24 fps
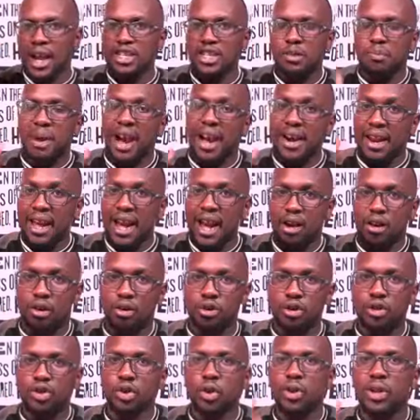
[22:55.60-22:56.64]
smart air
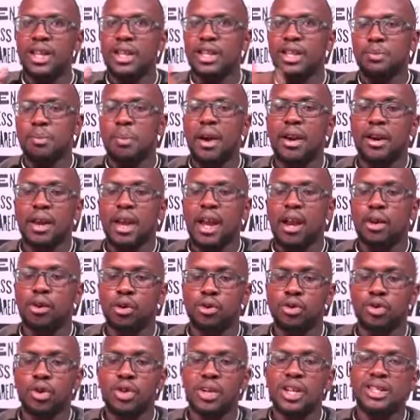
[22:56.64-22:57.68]
control, and the smart air
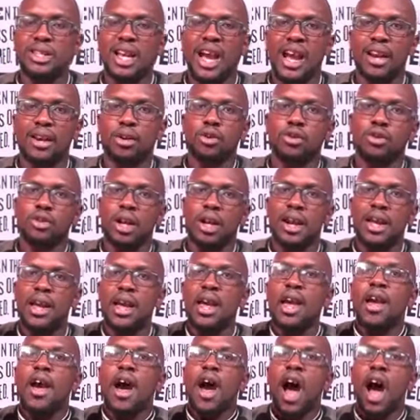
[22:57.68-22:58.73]
control is actually
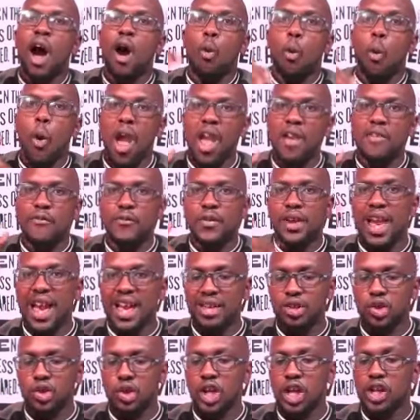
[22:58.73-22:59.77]
a wave
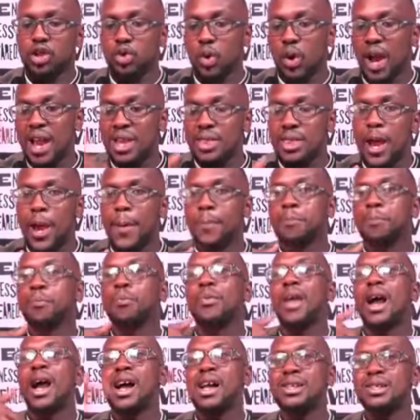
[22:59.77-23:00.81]
gesture to either
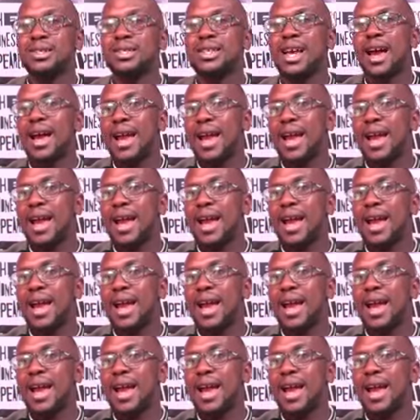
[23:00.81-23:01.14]
answer